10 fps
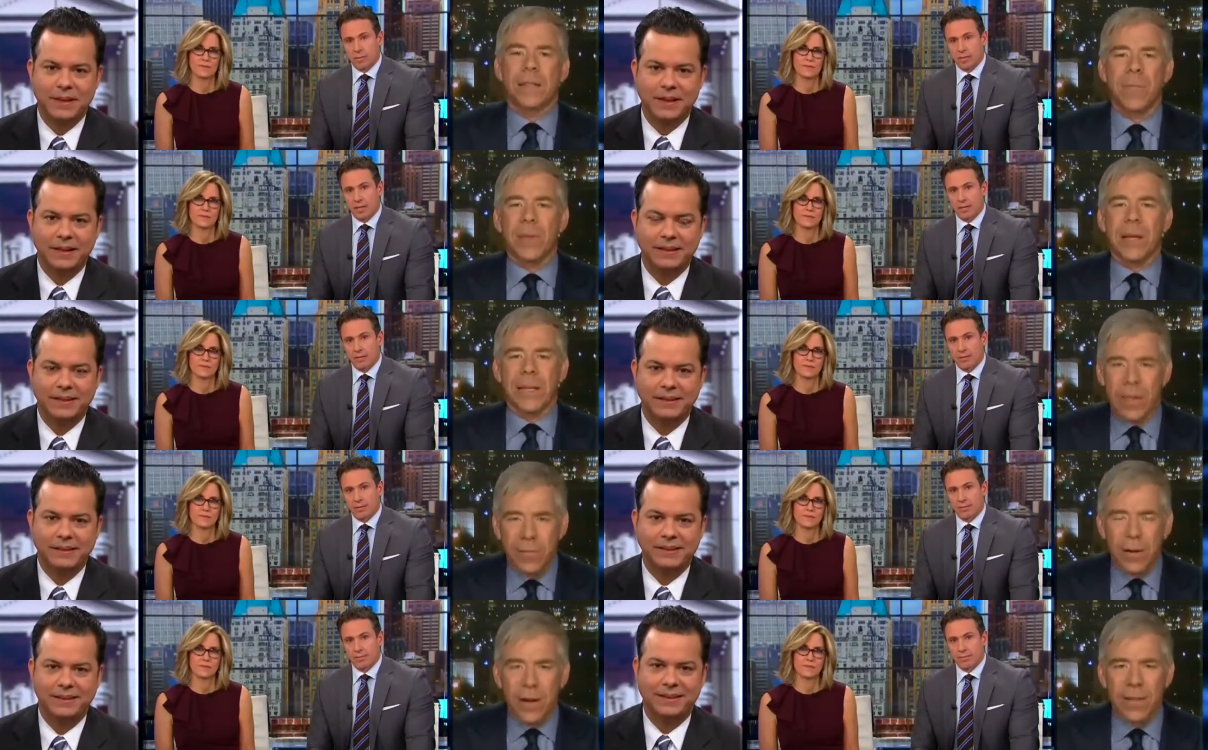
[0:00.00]
Speaker 1: something
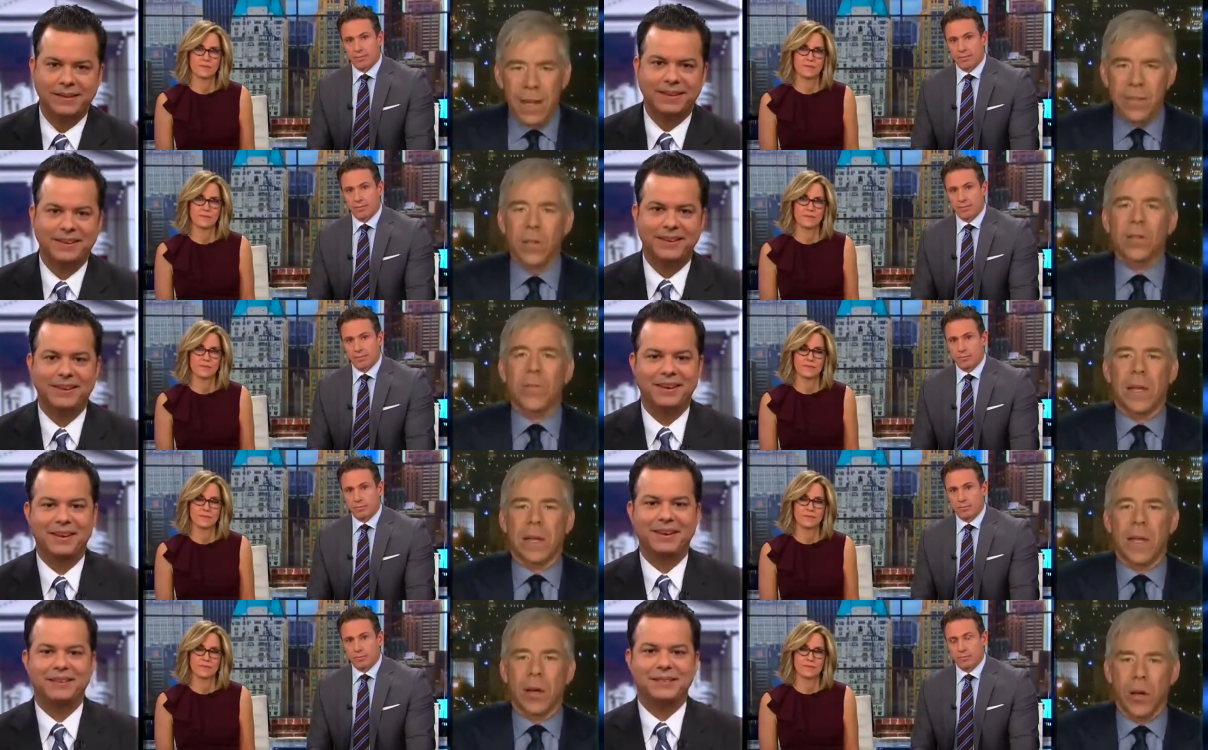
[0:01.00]
different, that's
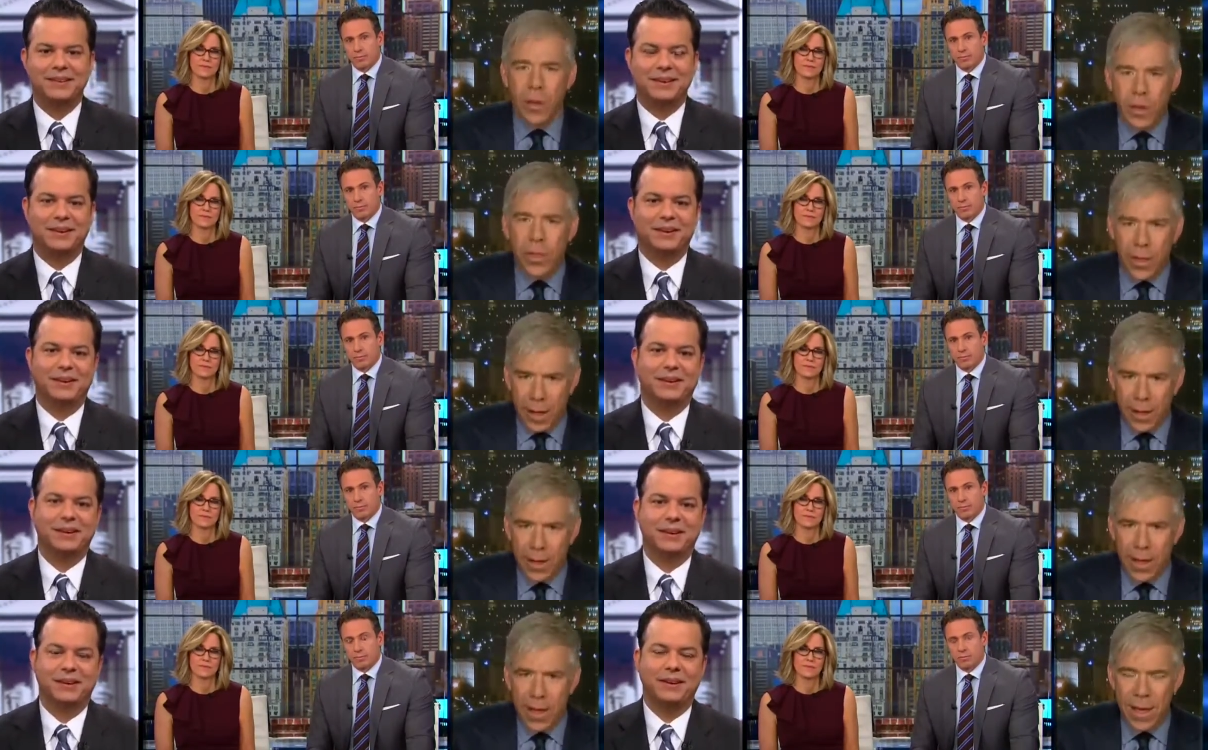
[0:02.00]
ultimately a good thing.
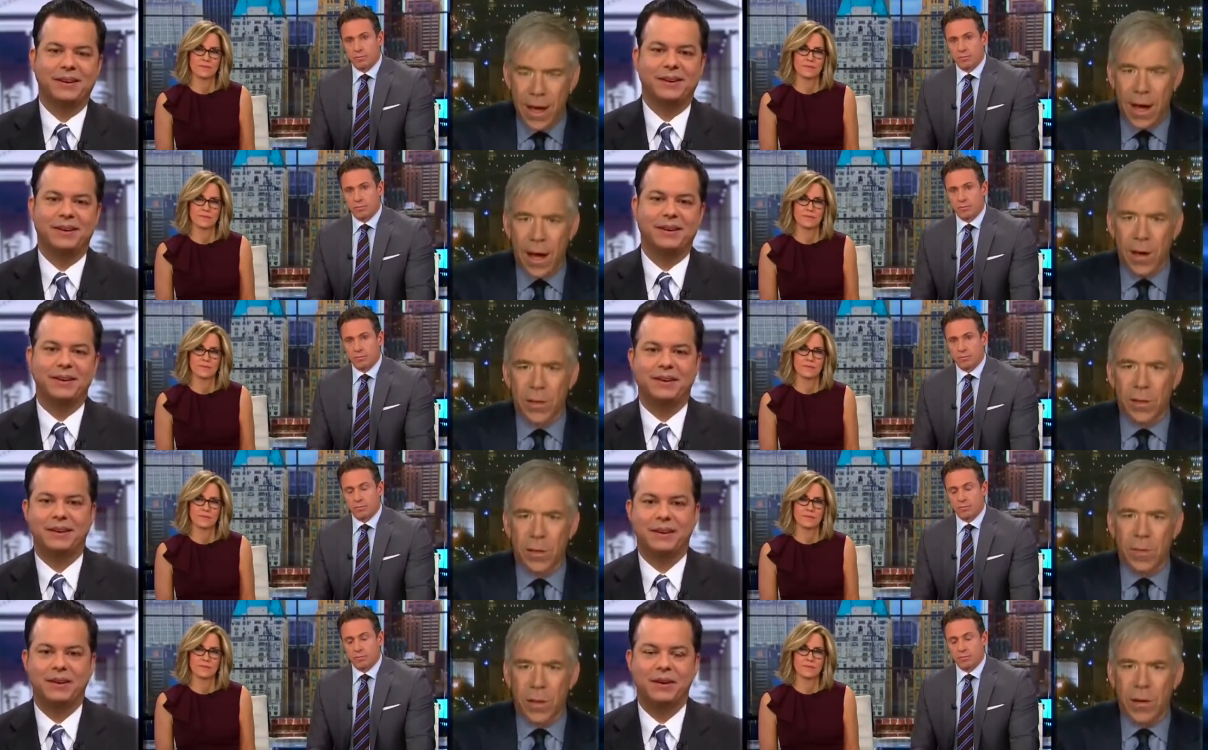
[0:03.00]
Uh, so
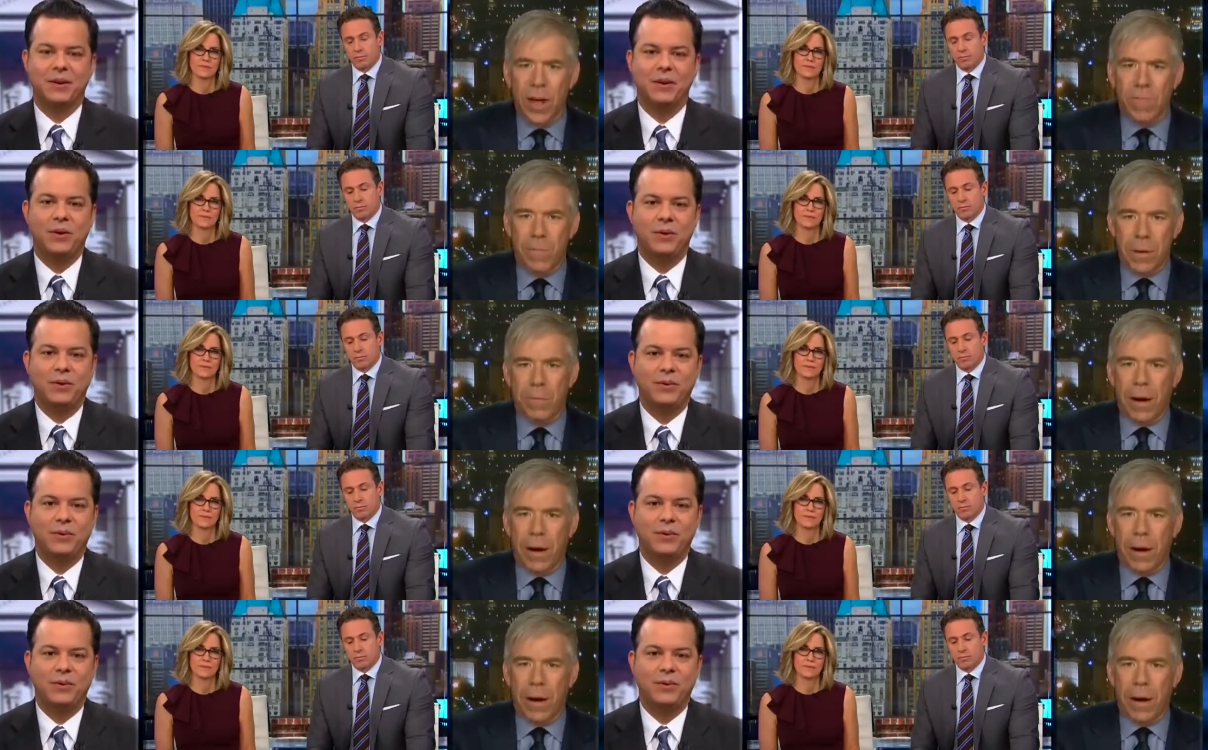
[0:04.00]
that we don't have big